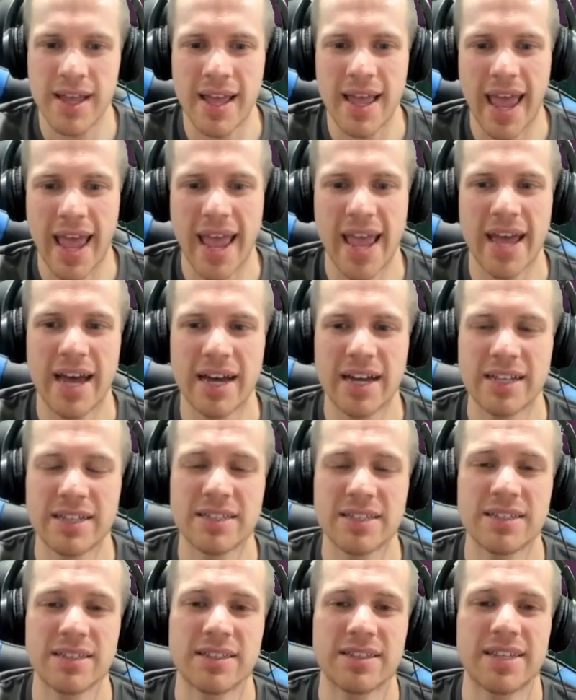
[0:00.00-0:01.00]

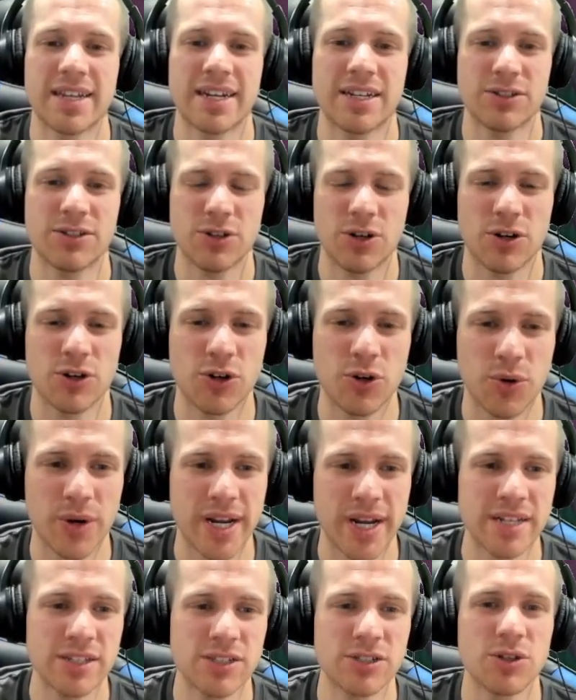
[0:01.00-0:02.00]
And then it turned
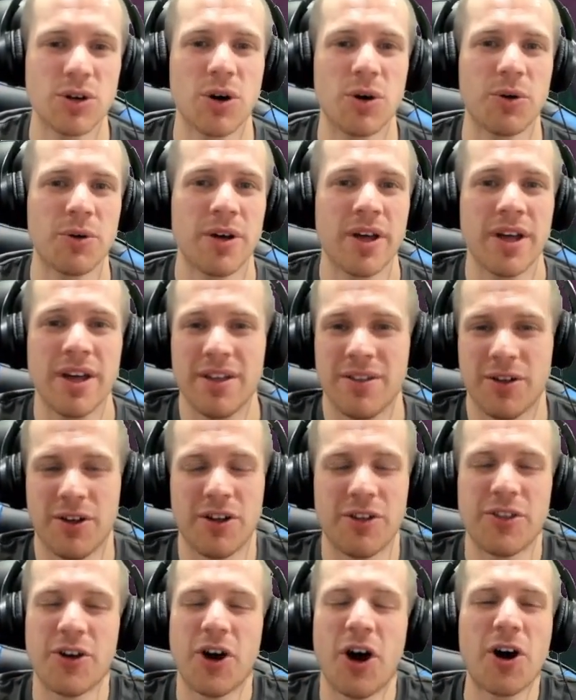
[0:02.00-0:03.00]
green, so
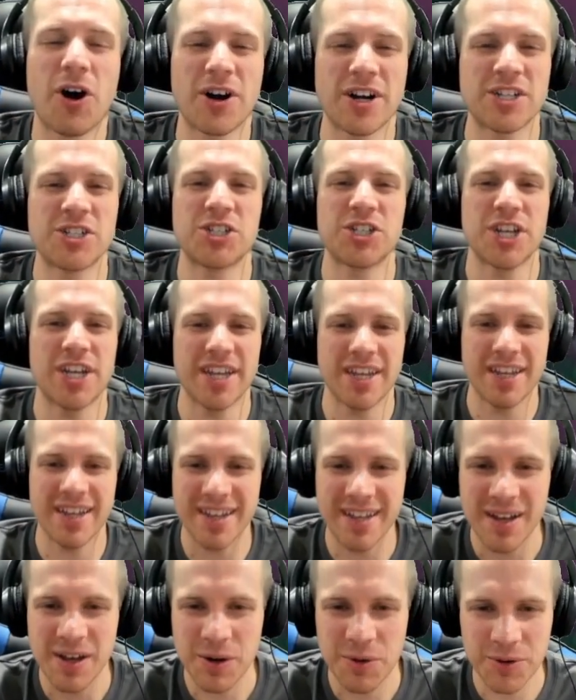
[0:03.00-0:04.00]
the RNG
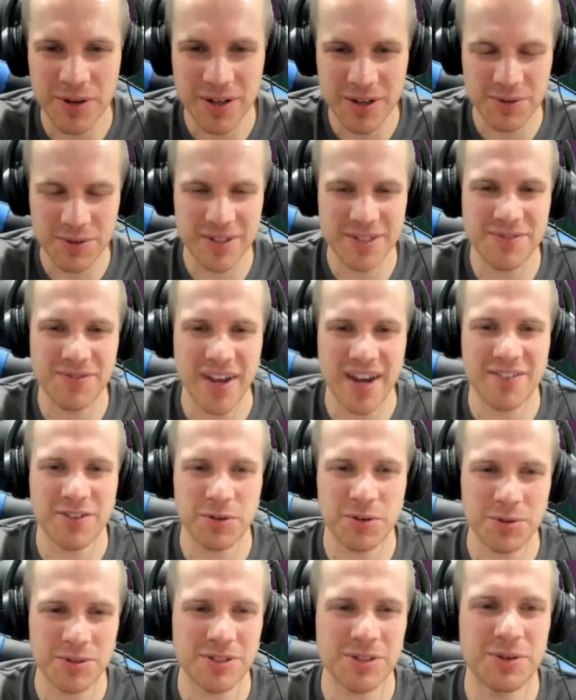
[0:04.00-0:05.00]
was
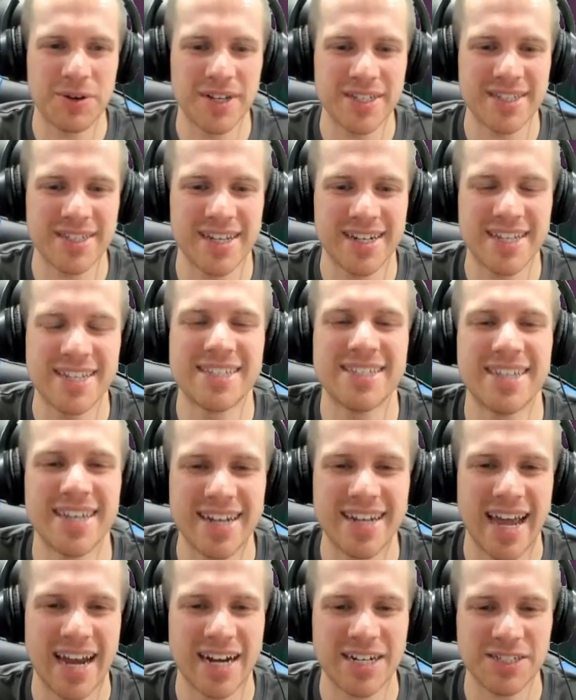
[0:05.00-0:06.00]
favorable to us, and he
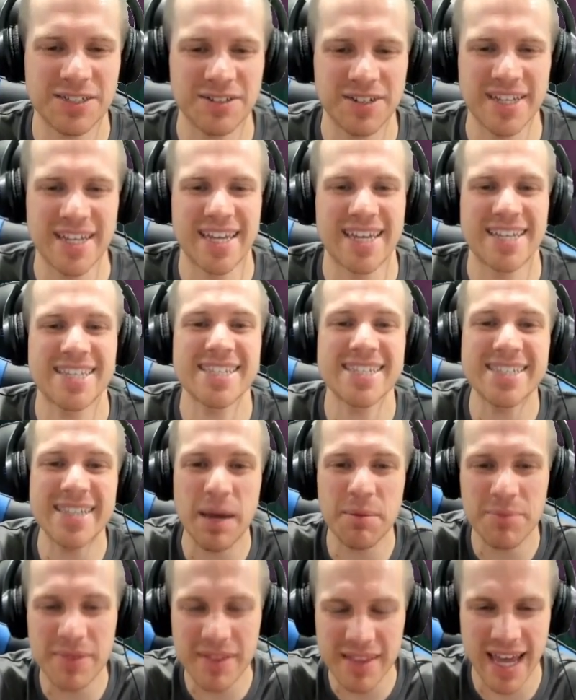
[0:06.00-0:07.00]
did actually
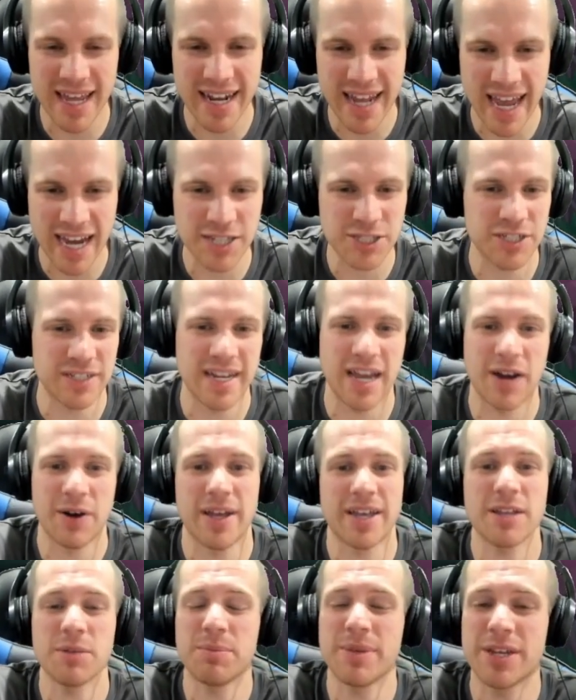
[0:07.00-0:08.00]
accept that action. Now
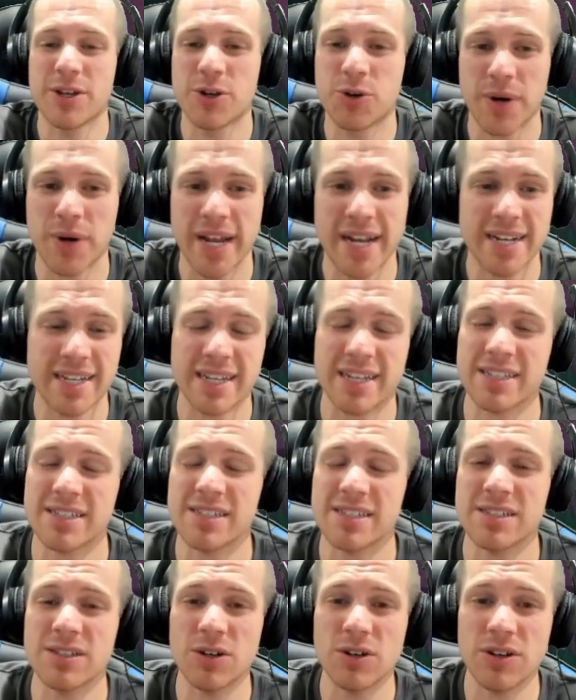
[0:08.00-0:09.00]
it could be green, and it could
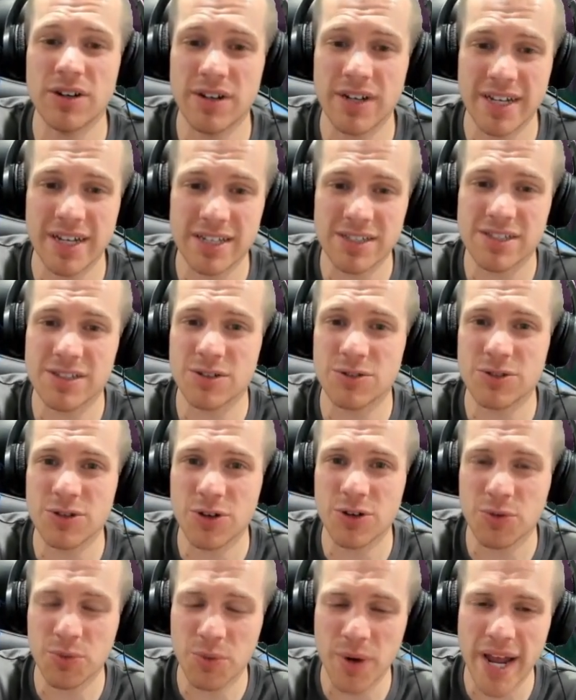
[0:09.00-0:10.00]
still
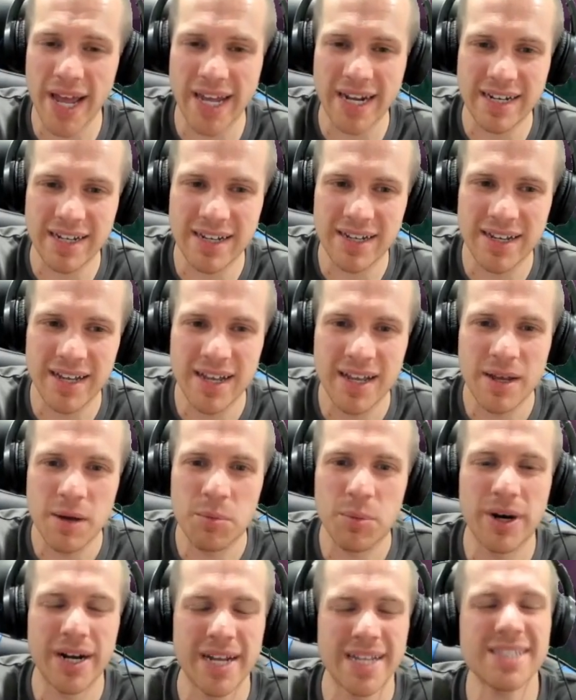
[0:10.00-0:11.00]
turn red,
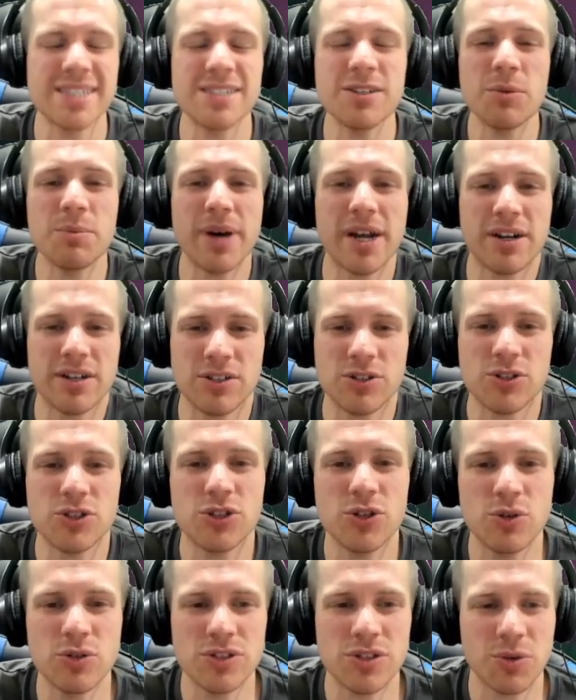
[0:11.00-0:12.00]
but it's still better to
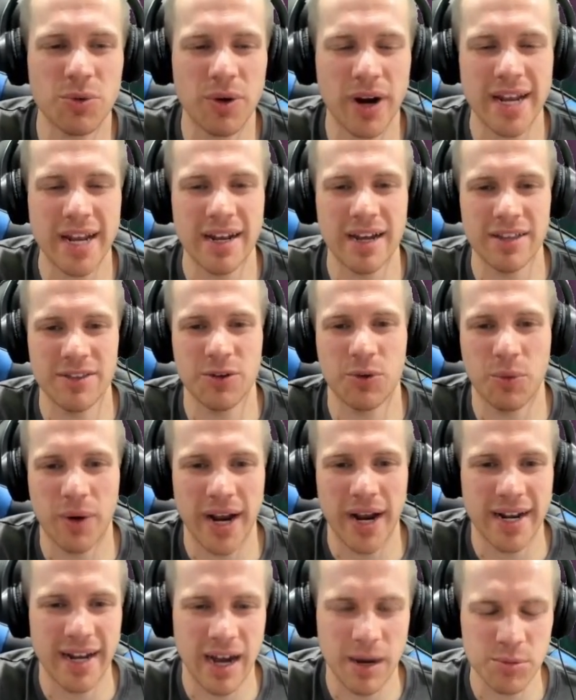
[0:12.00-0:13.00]
choose the
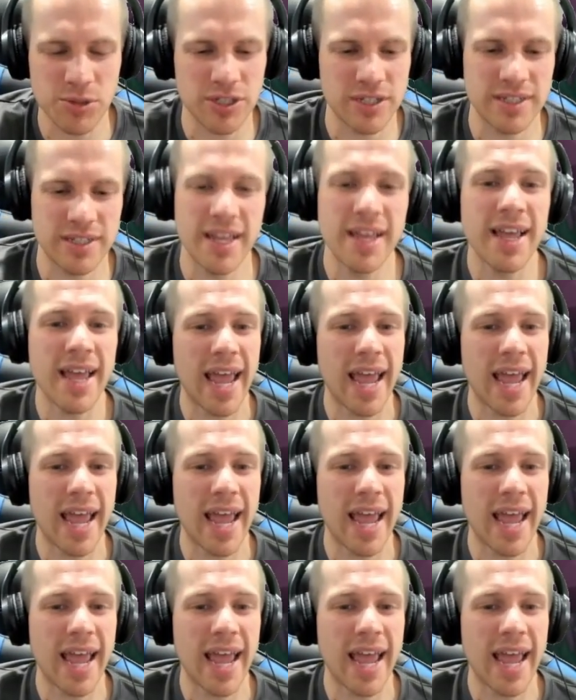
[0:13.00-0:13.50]
right option.